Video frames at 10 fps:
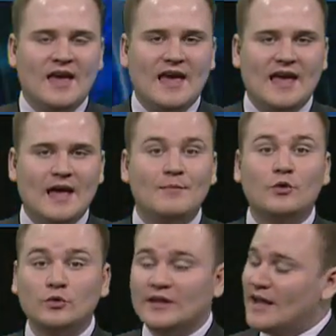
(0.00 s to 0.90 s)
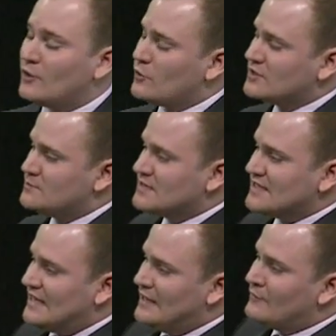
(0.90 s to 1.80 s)
a.m. early on Christmas
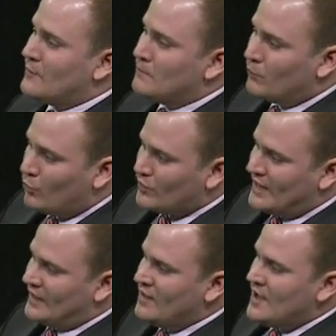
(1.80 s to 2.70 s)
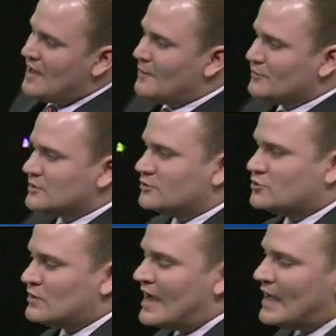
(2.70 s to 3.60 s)
Eve morning, and then we'll start to dry